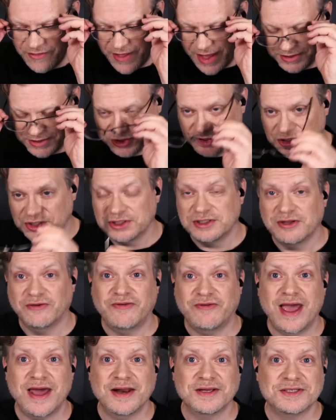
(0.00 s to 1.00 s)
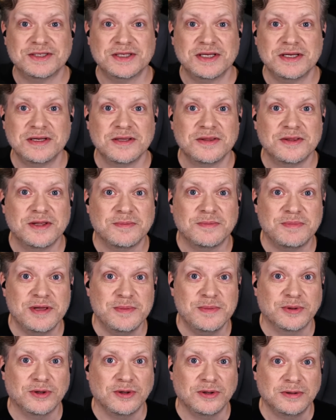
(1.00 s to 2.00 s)
that's just a fantasy that
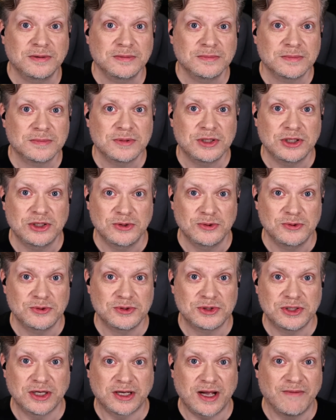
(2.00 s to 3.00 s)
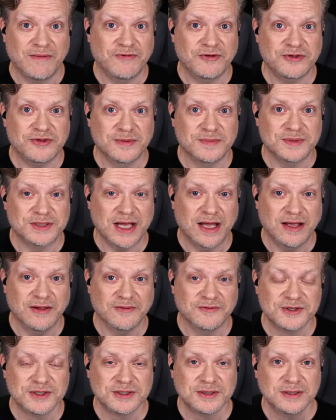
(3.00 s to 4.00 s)
people use to comfort
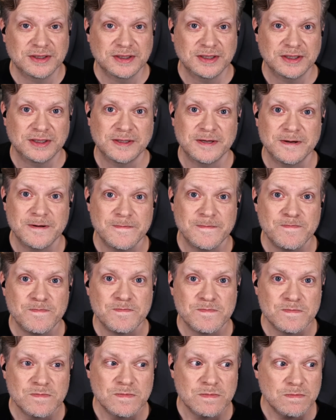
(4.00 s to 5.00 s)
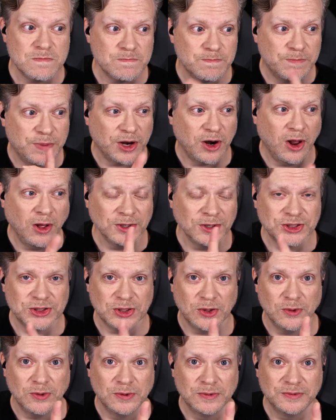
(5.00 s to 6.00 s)
themselves. But
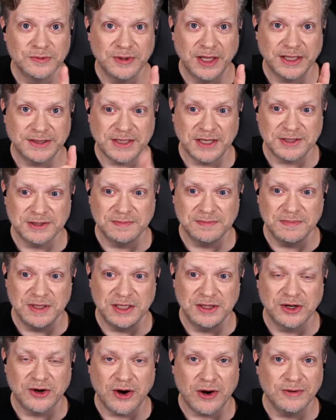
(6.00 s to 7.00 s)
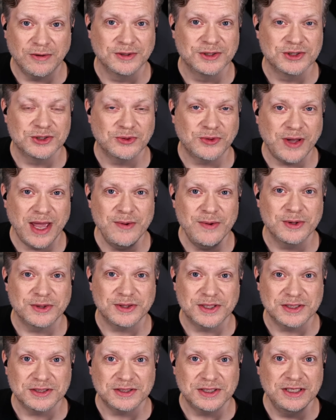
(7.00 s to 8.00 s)
also, that doesn't mean that Arnold is okay
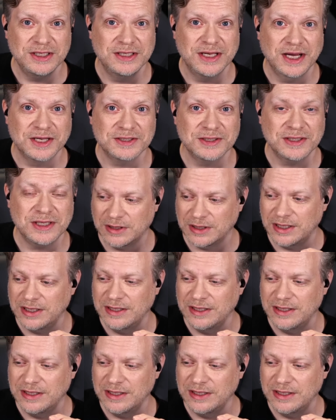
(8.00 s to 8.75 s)
with this. He does